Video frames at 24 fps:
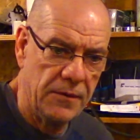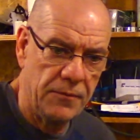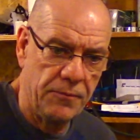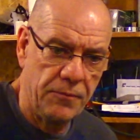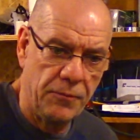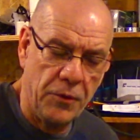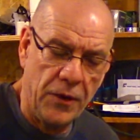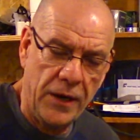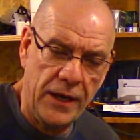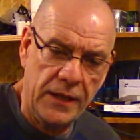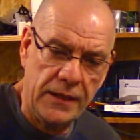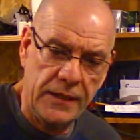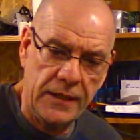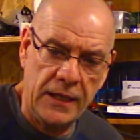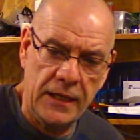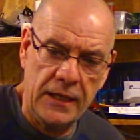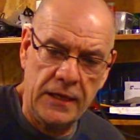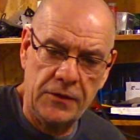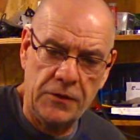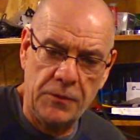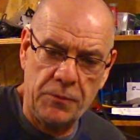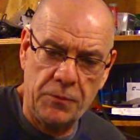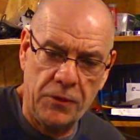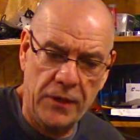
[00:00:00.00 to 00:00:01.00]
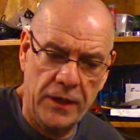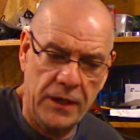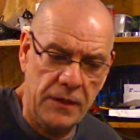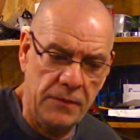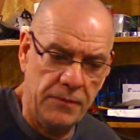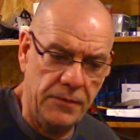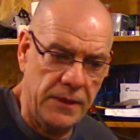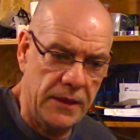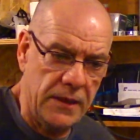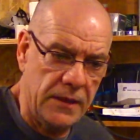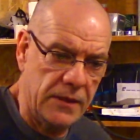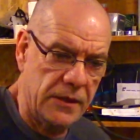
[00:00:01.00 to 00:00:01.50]
point A to point
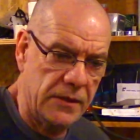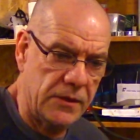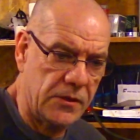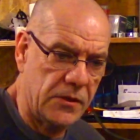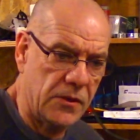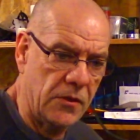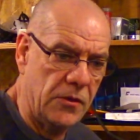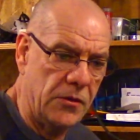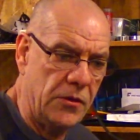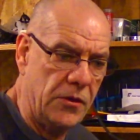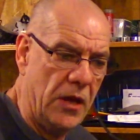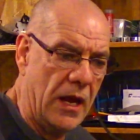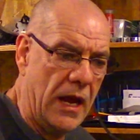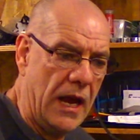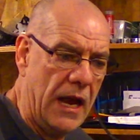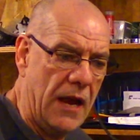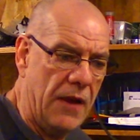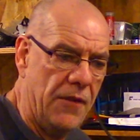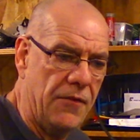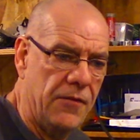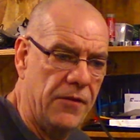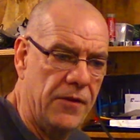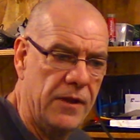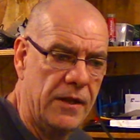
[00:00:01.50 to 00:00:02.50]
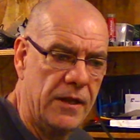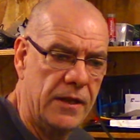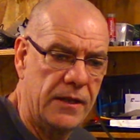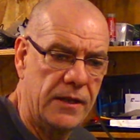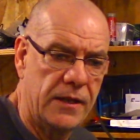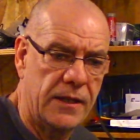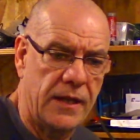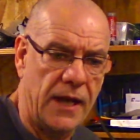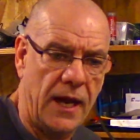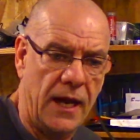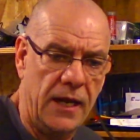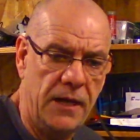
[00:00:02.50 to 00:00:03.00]
B. So you have
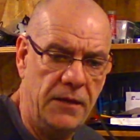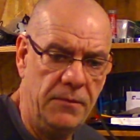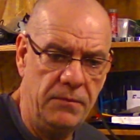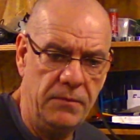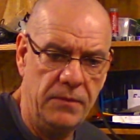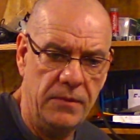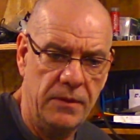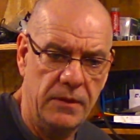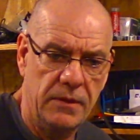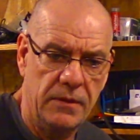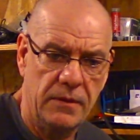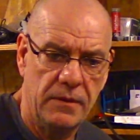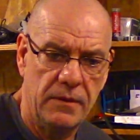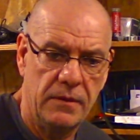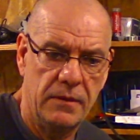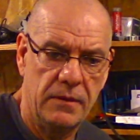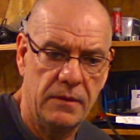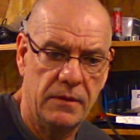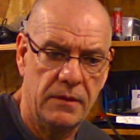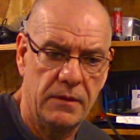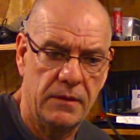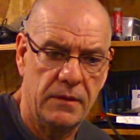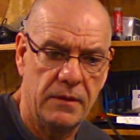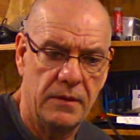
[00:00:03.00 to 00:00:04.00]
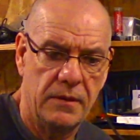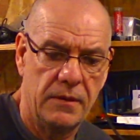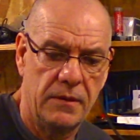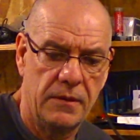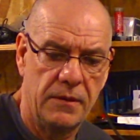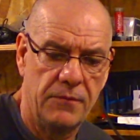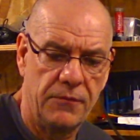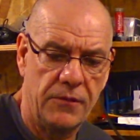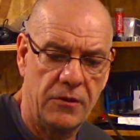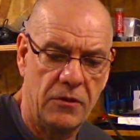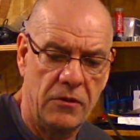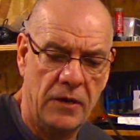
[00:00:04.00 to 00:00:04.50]
time
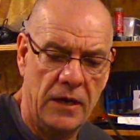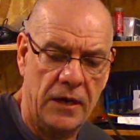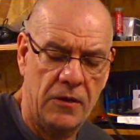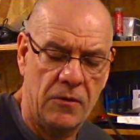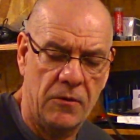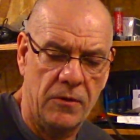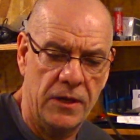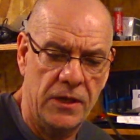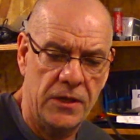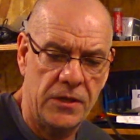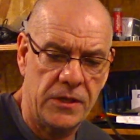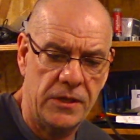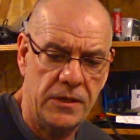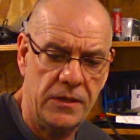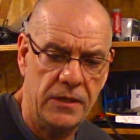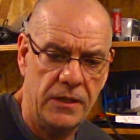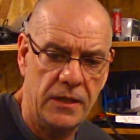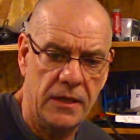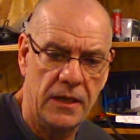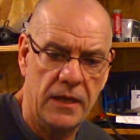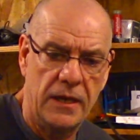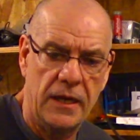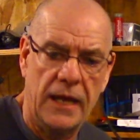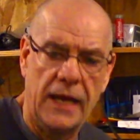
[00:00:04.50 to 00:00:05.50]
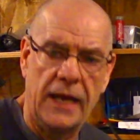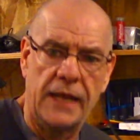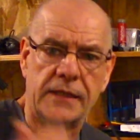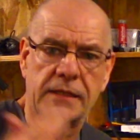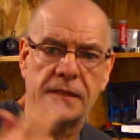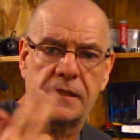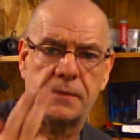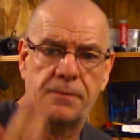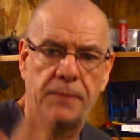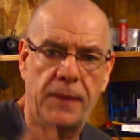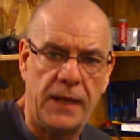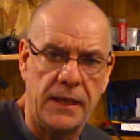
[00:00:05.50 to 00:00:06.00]
equation and
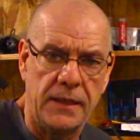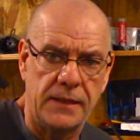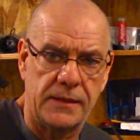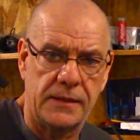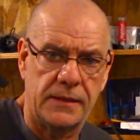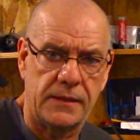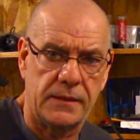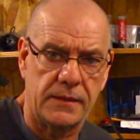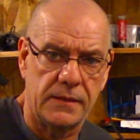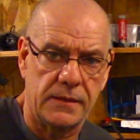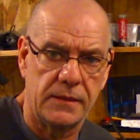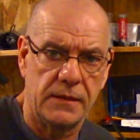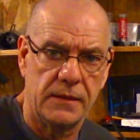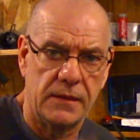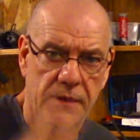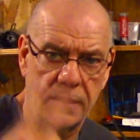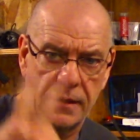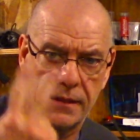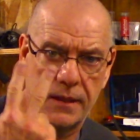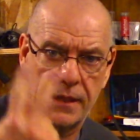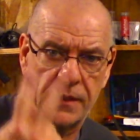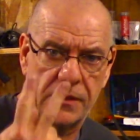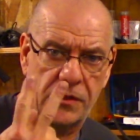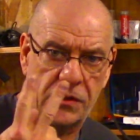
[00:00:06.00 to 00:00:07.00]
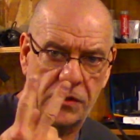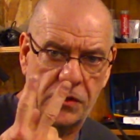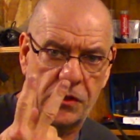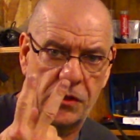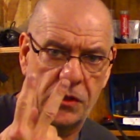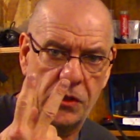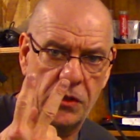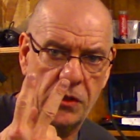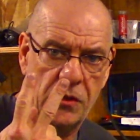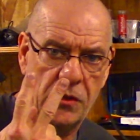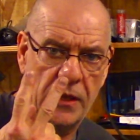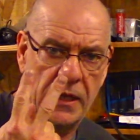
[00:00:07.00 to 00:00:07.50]
space. That's
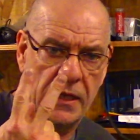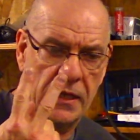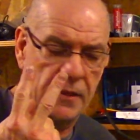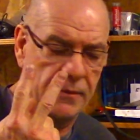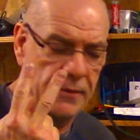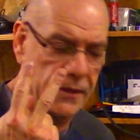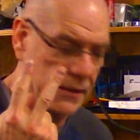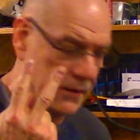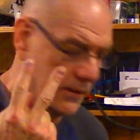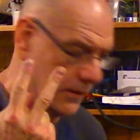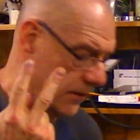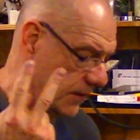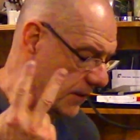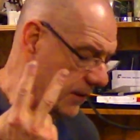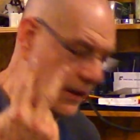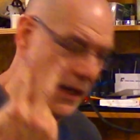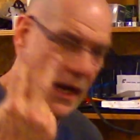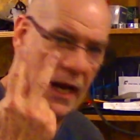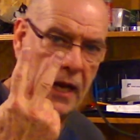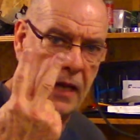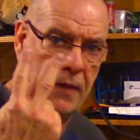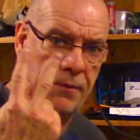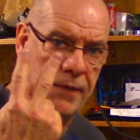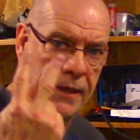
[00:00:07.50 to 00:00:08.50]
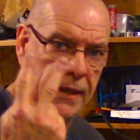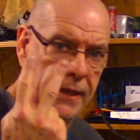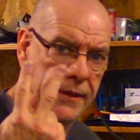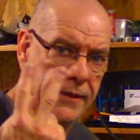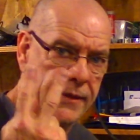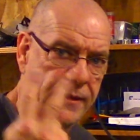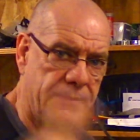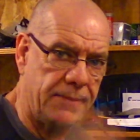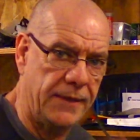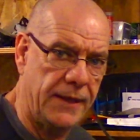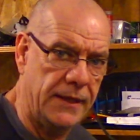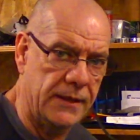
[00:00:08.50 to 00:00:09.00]
two elements, time and
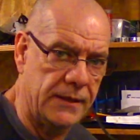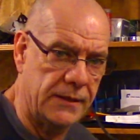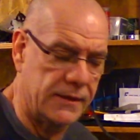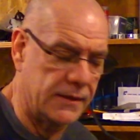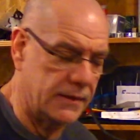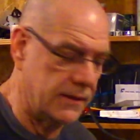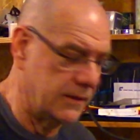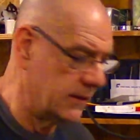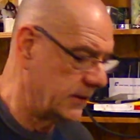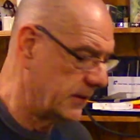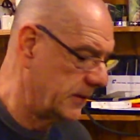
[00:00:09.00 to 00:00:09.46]
space.